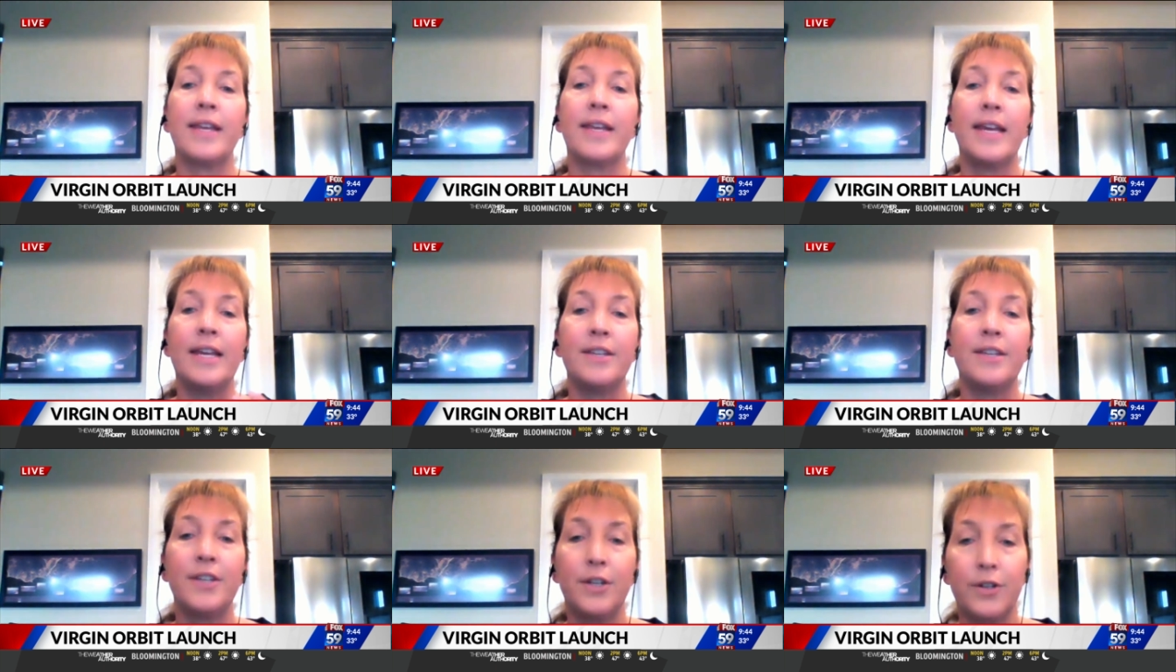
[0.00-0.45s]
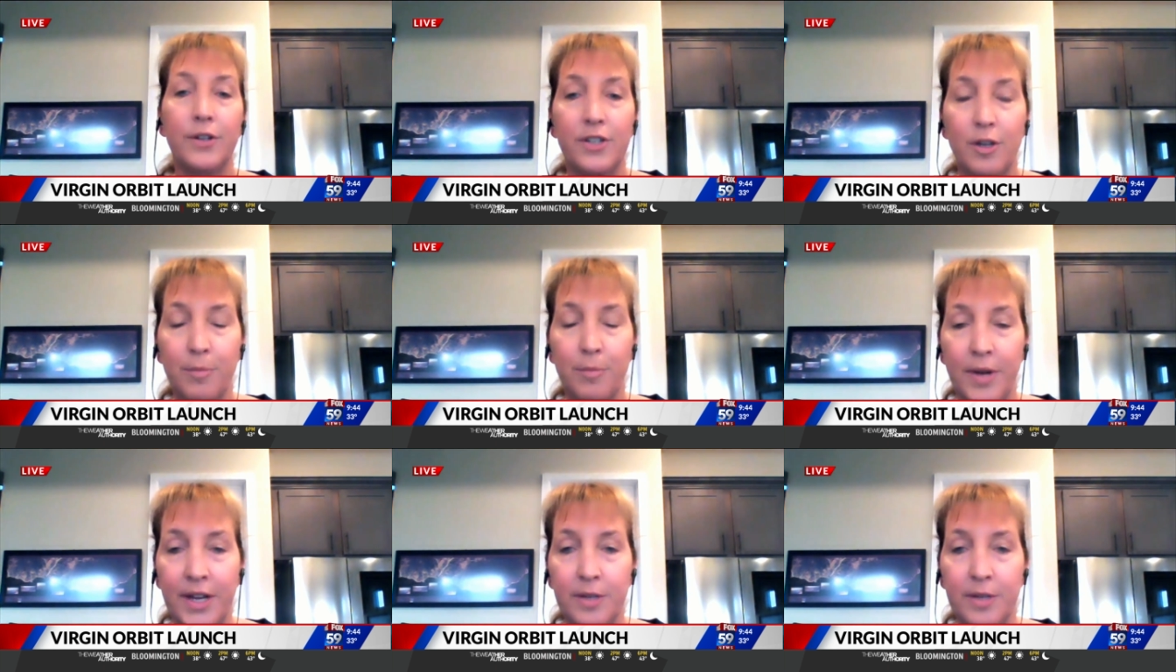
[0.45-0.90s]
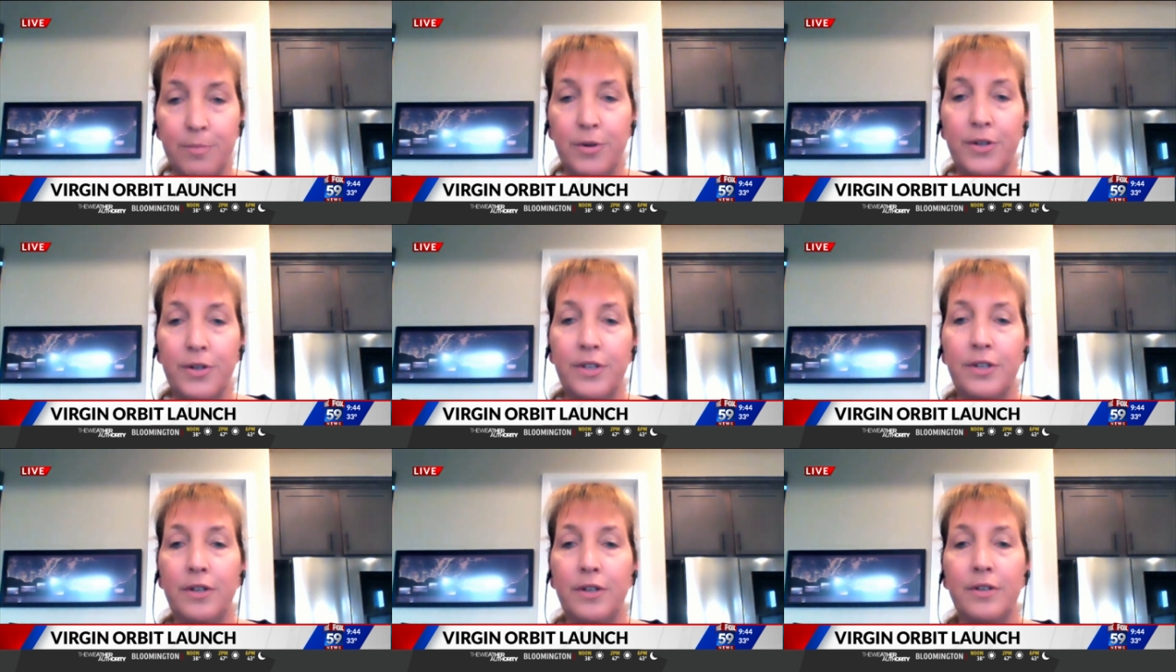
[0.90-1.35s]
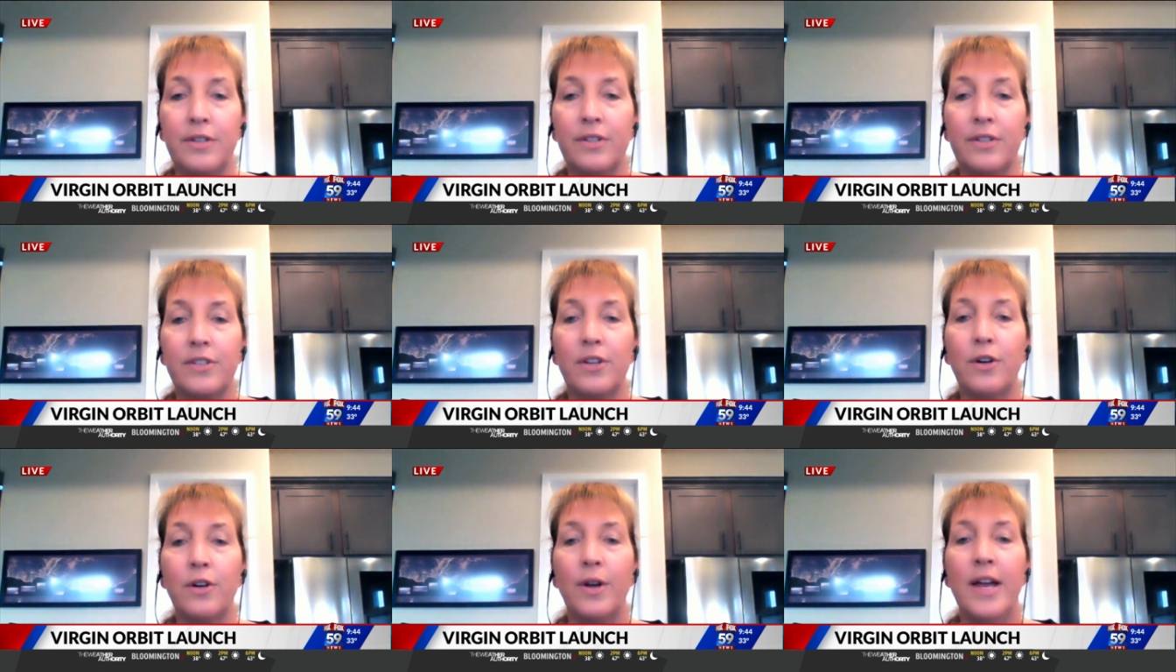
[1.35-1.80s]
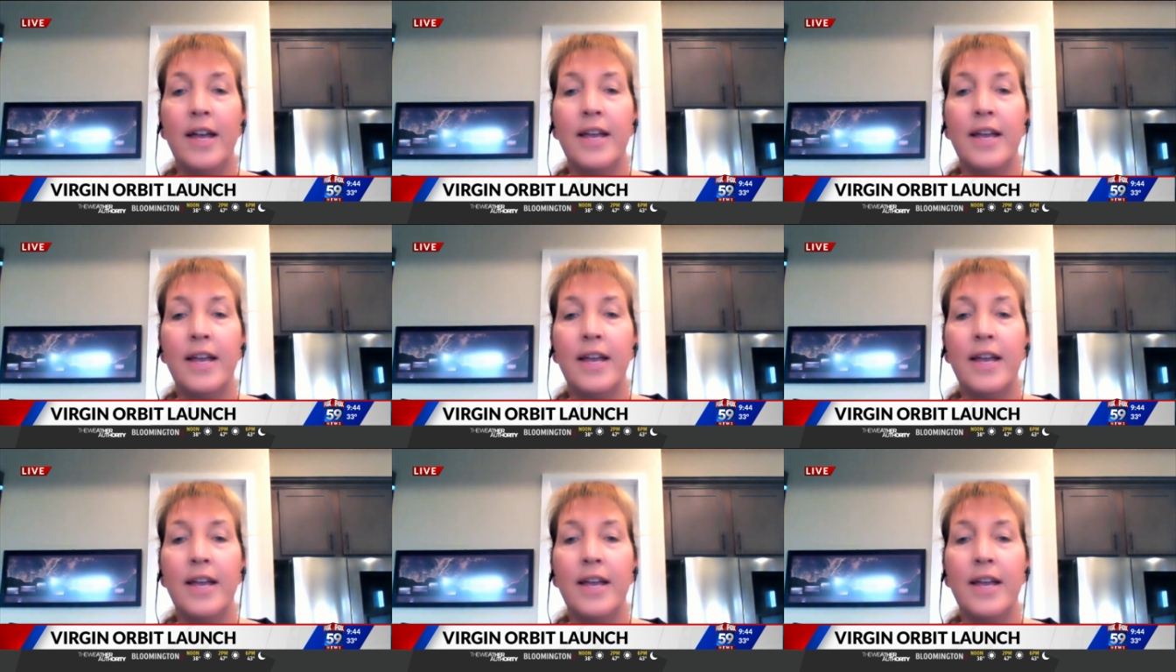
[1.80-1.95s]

easier to mass produce. And so